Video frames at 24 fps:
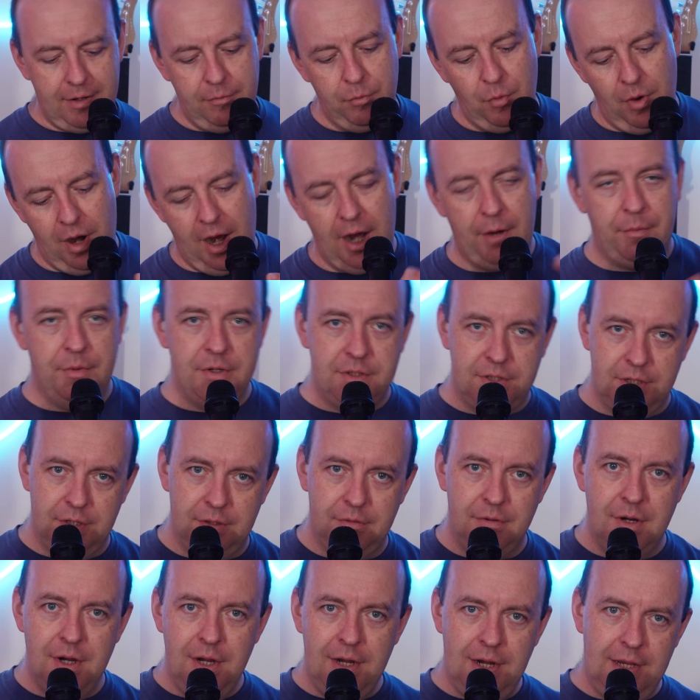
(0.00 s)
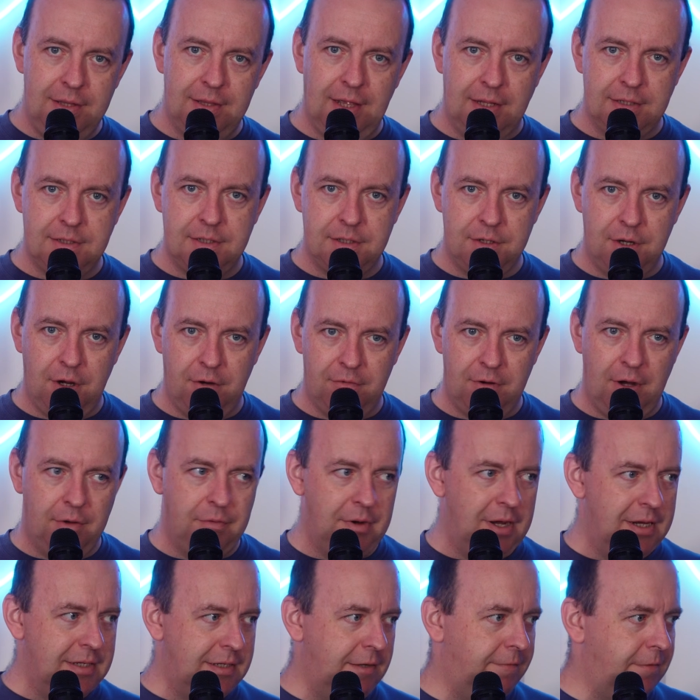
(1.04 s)
What I would do in that scenario
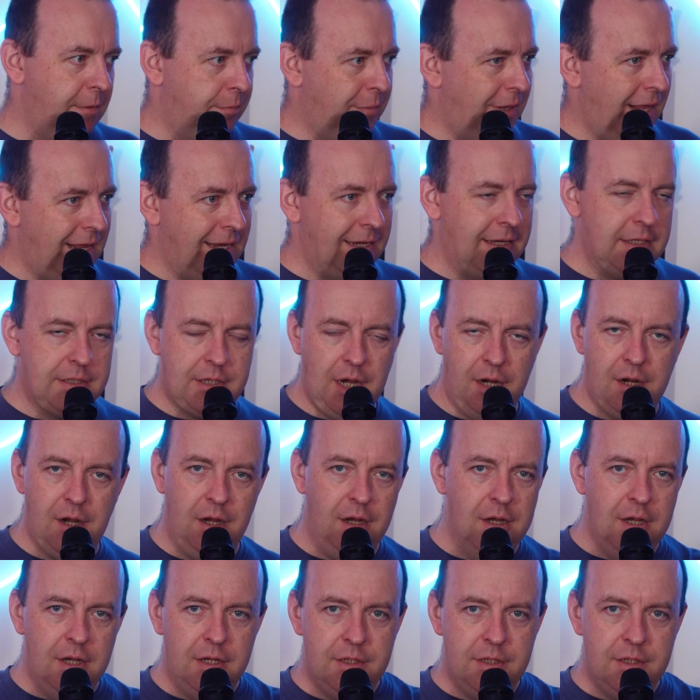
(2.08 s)
is if you're playing guitar,